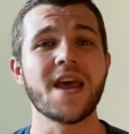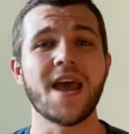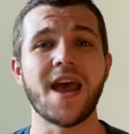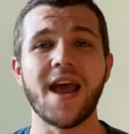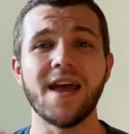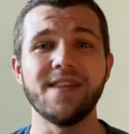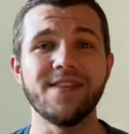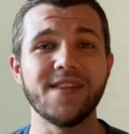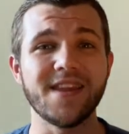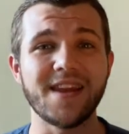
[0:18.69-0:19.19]

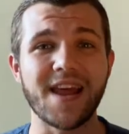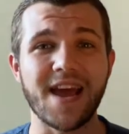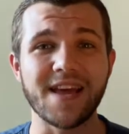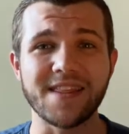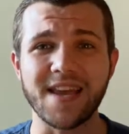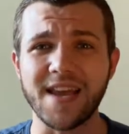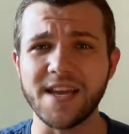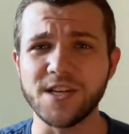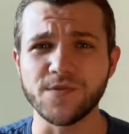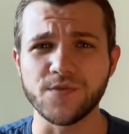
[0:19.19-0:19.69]
and then
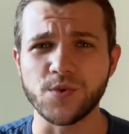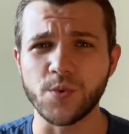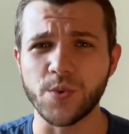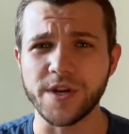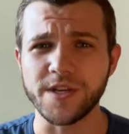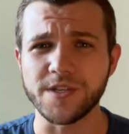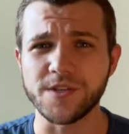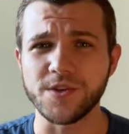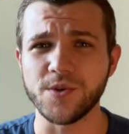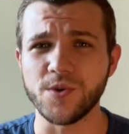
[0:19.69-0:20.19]
at the age of
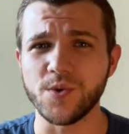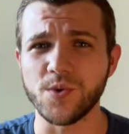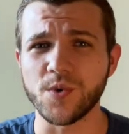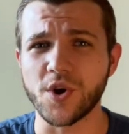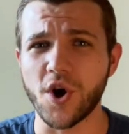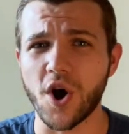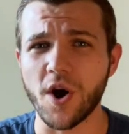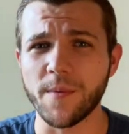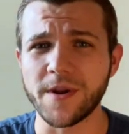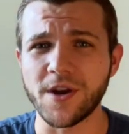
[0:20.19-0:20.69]
twenty-two,
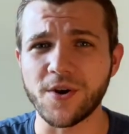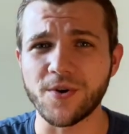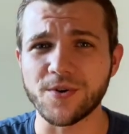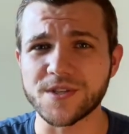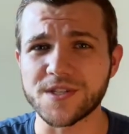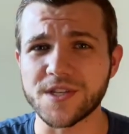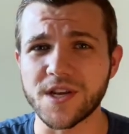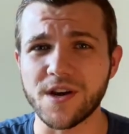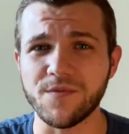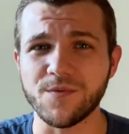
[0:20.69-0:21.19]
Carmen
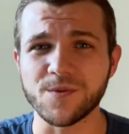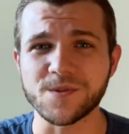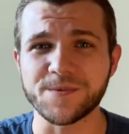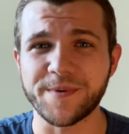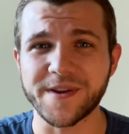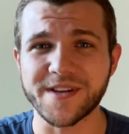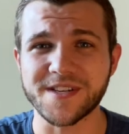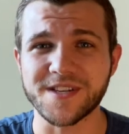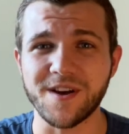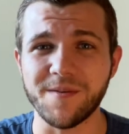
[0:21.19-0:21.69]
herself was
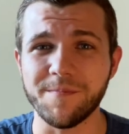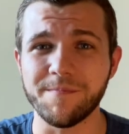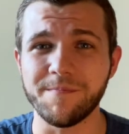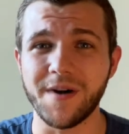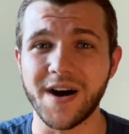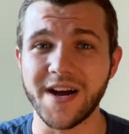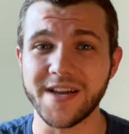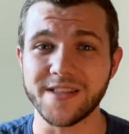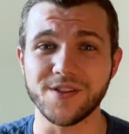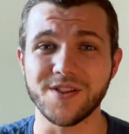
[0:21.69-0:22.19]
picked
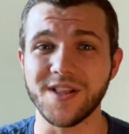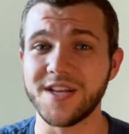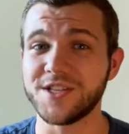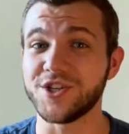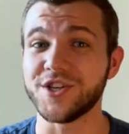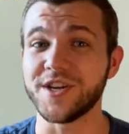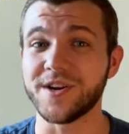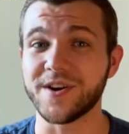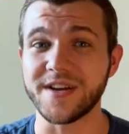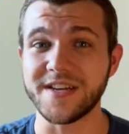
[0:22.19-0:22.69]
up by the
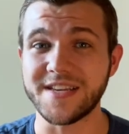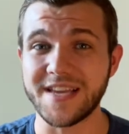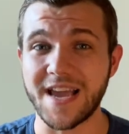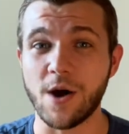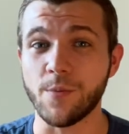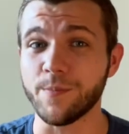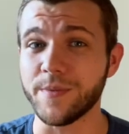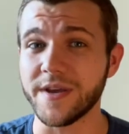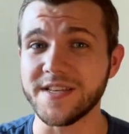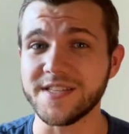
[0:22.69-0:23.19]
legendary
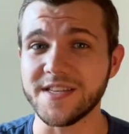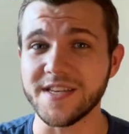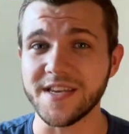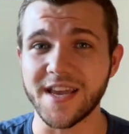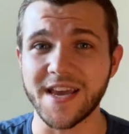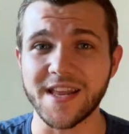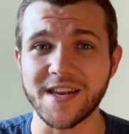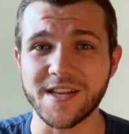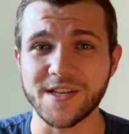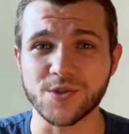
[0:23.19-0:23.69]
Count
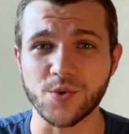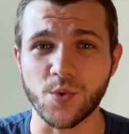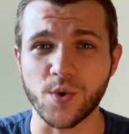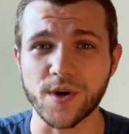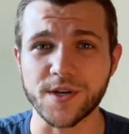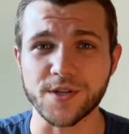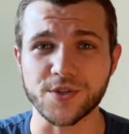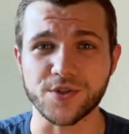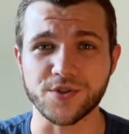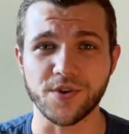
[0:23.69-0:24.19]
Basie and his
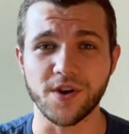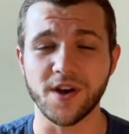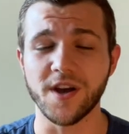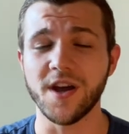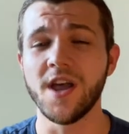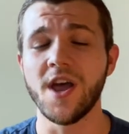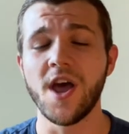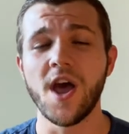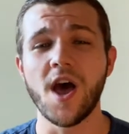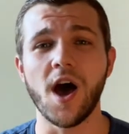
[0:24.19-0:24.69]

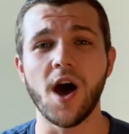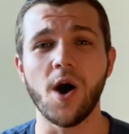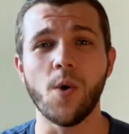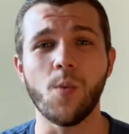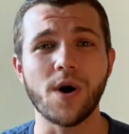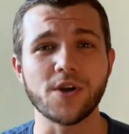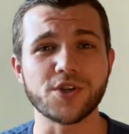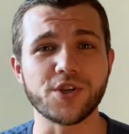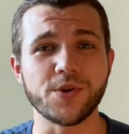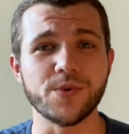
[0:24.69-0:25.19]
orchestra uh,
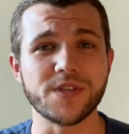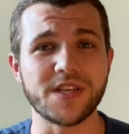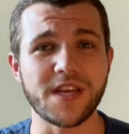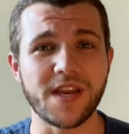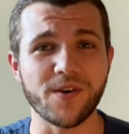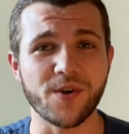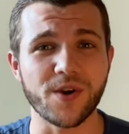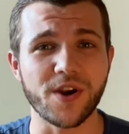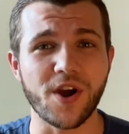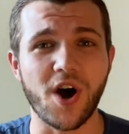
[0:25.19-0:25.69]
while she was
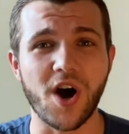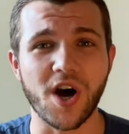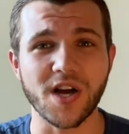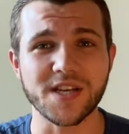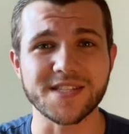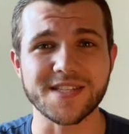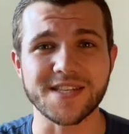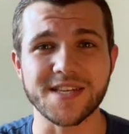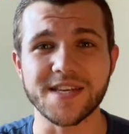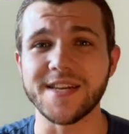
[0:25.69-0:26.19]
here in
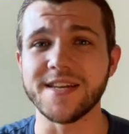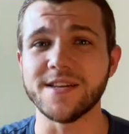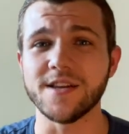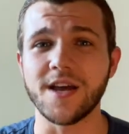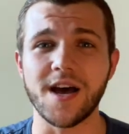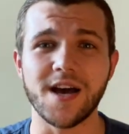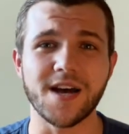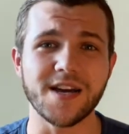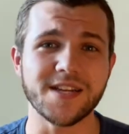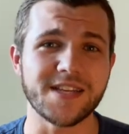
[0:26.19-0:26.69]
Austin
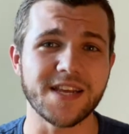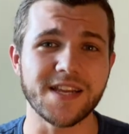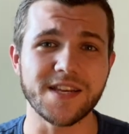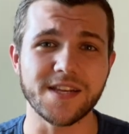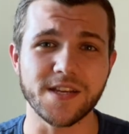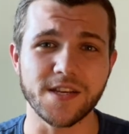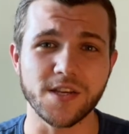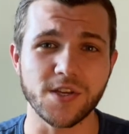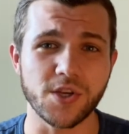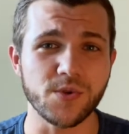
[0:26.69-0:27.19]
uh,
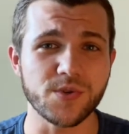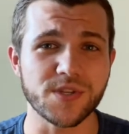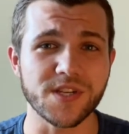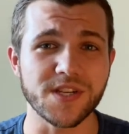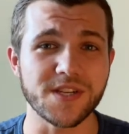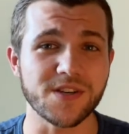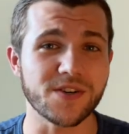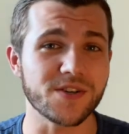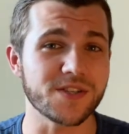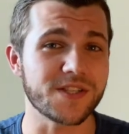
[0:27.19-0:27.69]
attending
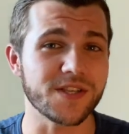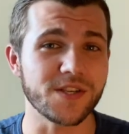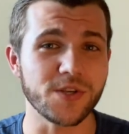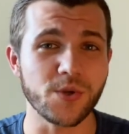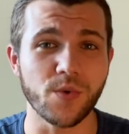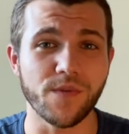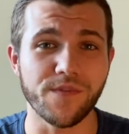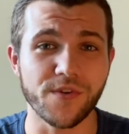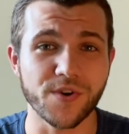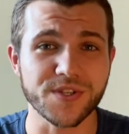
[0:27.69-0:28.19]
Houston-Tillotson
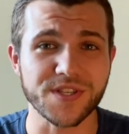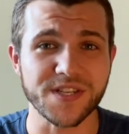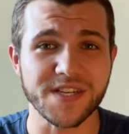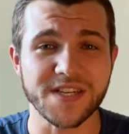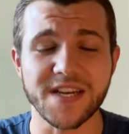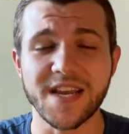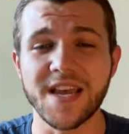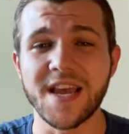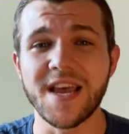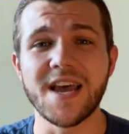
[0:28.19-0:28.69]

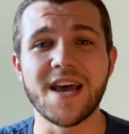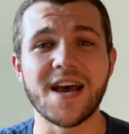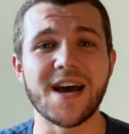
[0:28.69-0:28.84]
University.